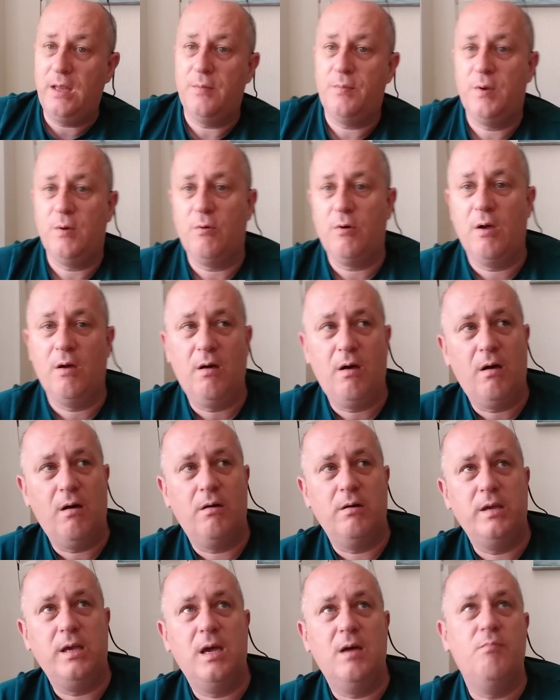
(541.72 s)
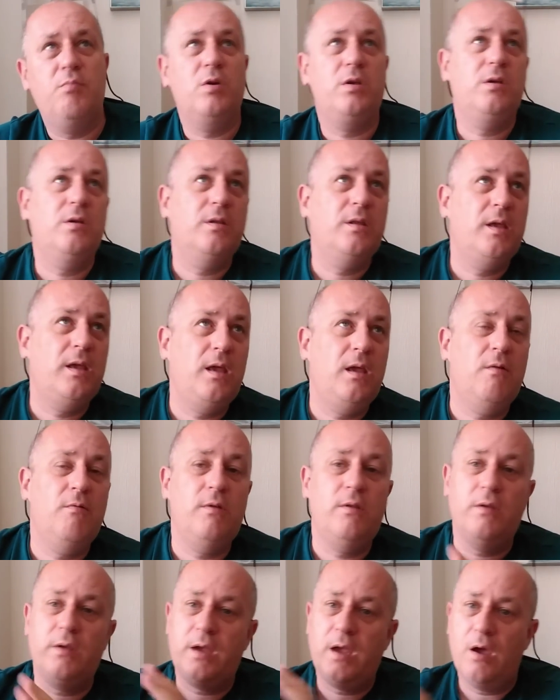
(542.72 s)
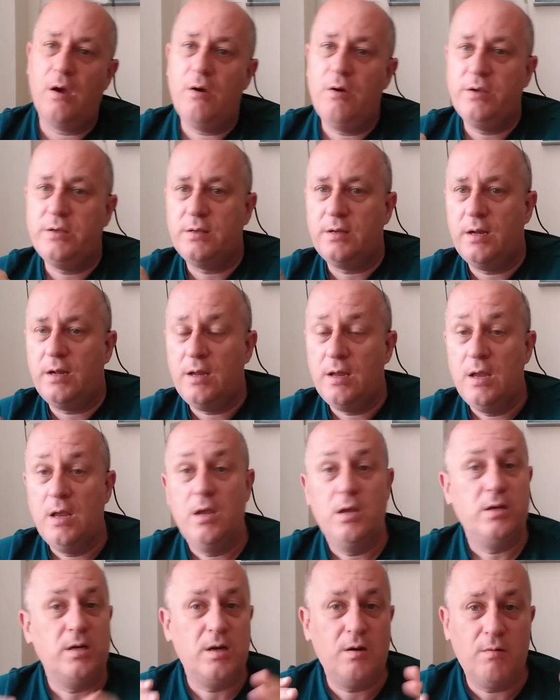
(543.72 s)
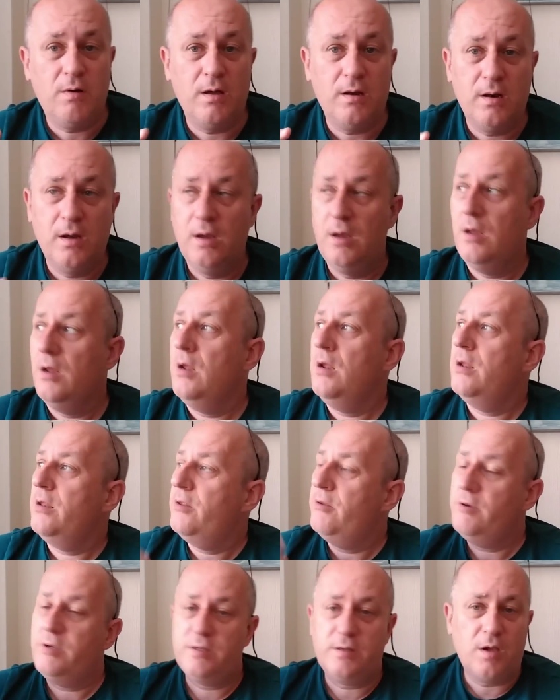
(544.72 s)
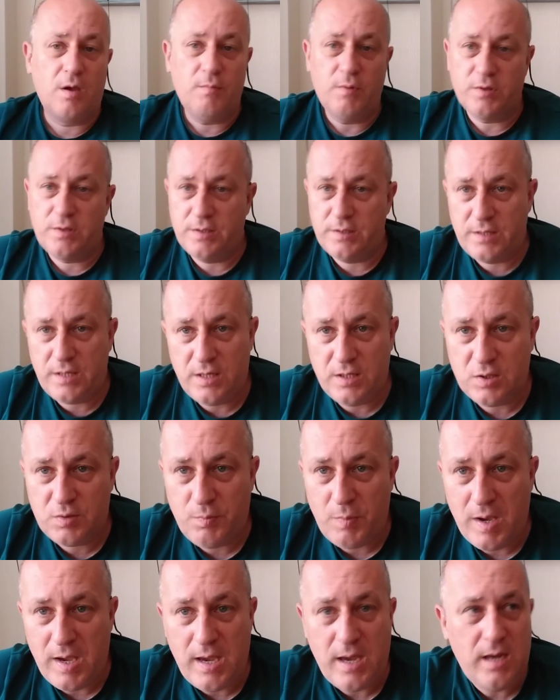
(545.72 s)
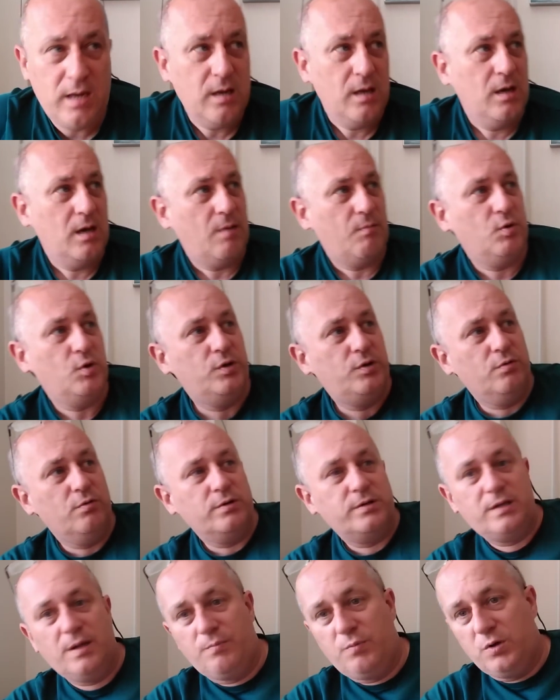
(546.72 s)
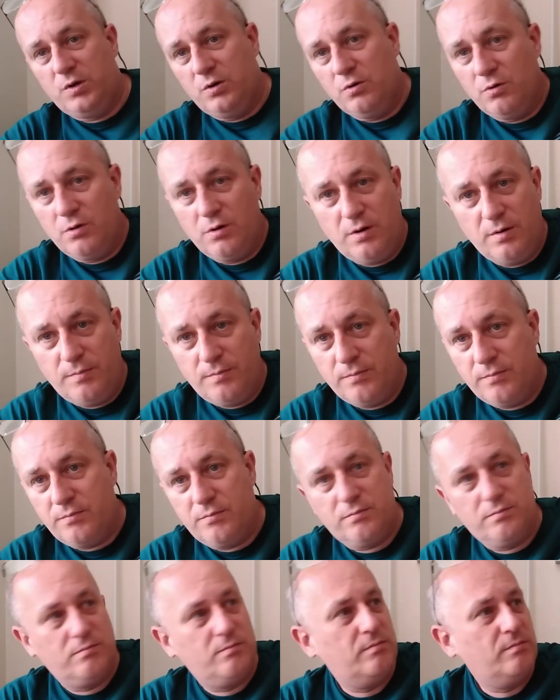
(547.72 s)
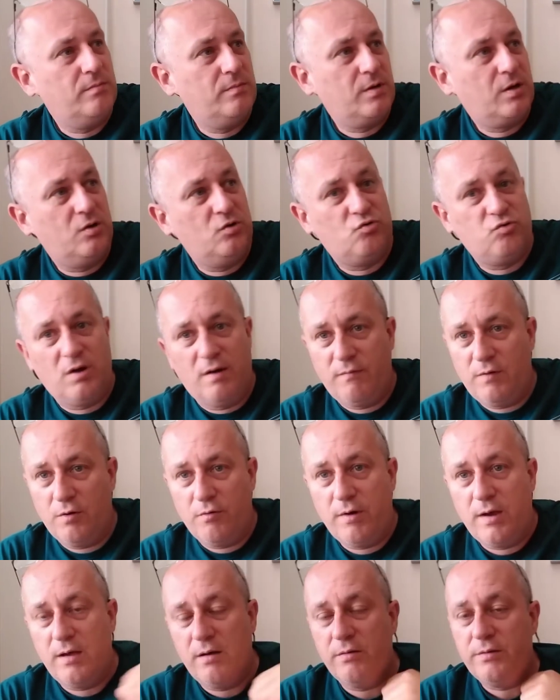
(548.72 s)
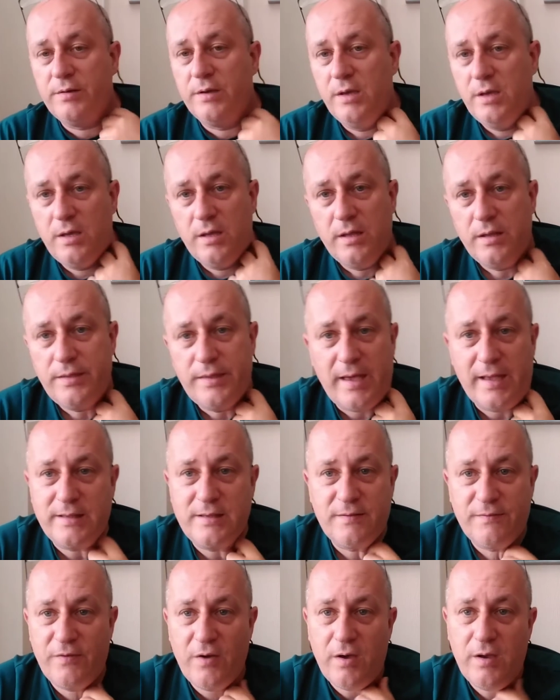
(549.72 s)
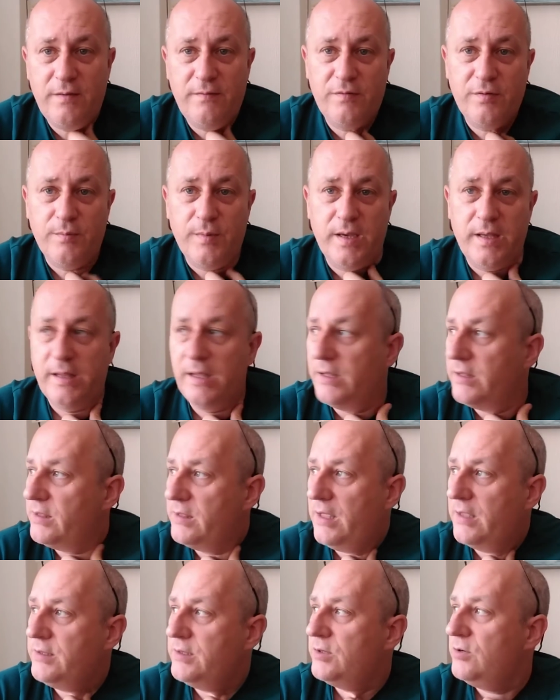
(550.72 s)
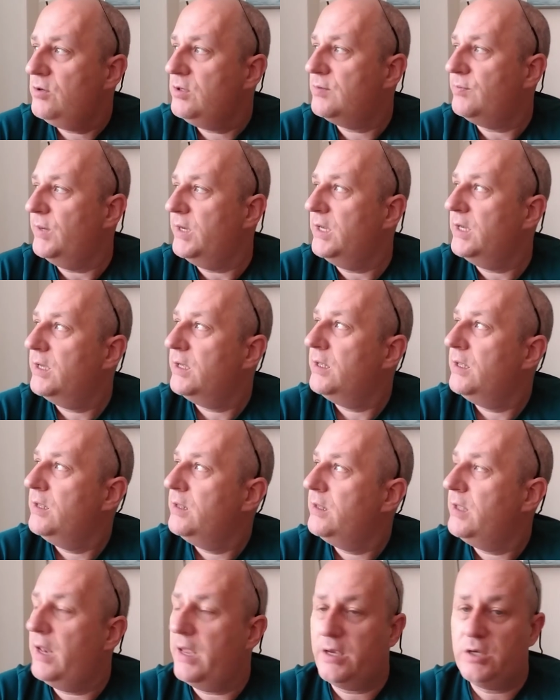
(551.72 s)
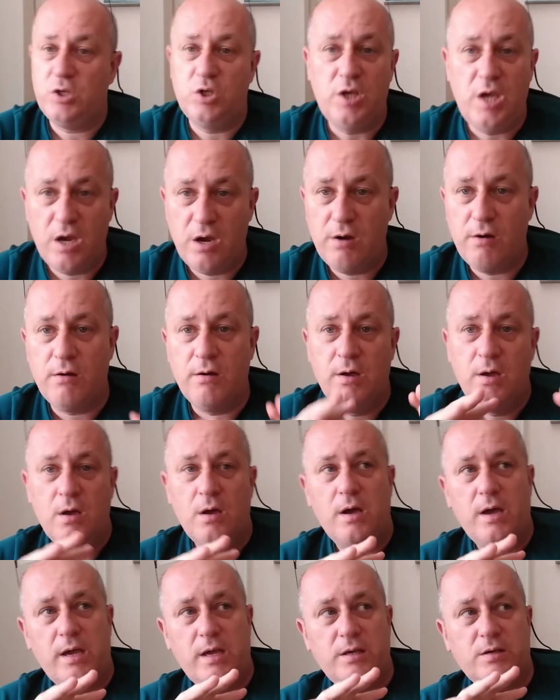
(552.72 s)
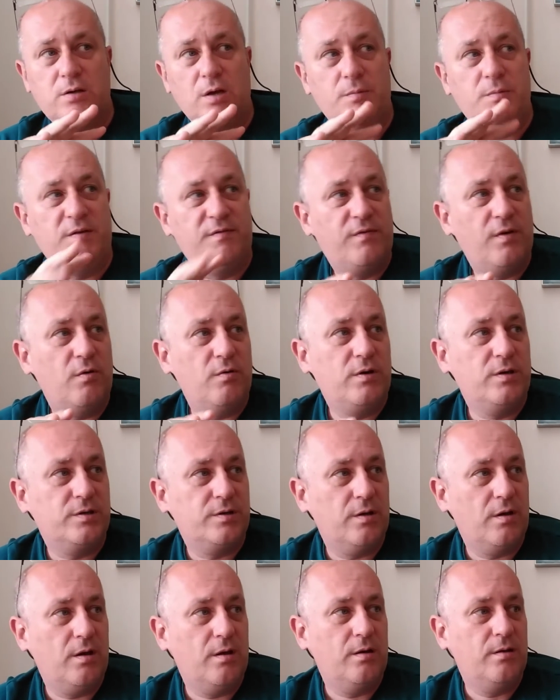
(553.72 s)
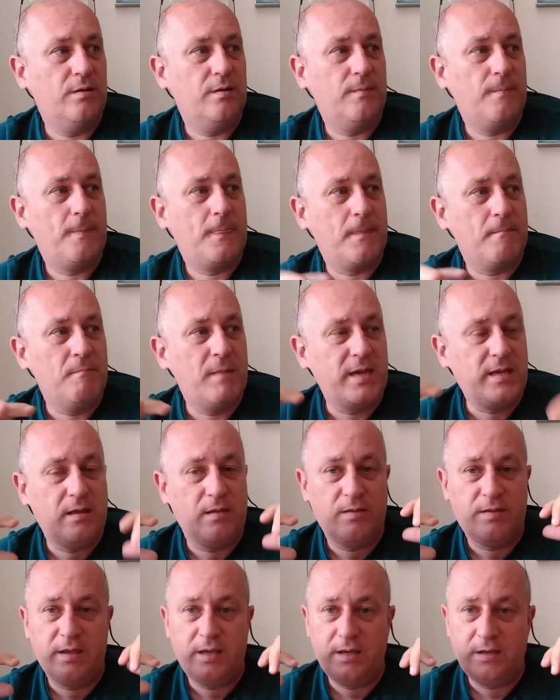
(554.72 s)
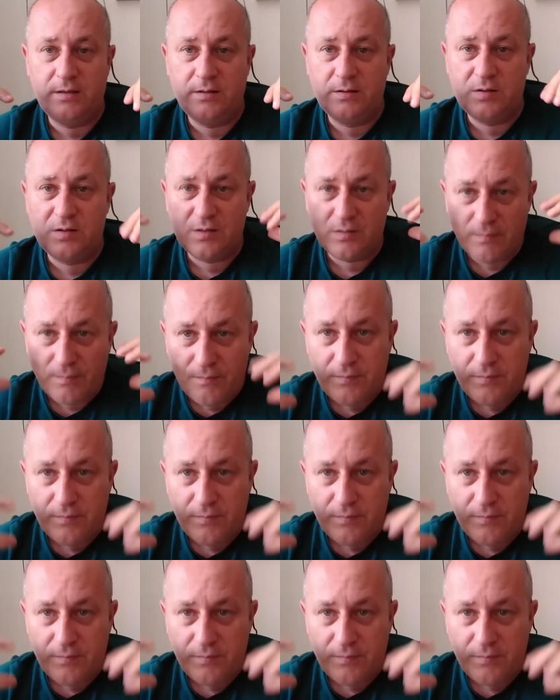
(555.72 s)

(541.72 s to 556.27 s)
and people go, "Oh yeah, but you're here in the coast." And I, you know what? There's so much to see in Spain. I'm on the doorstep of Europe. Can travel around. That's fine for me. That that suits me. The next year is going to be focused on making things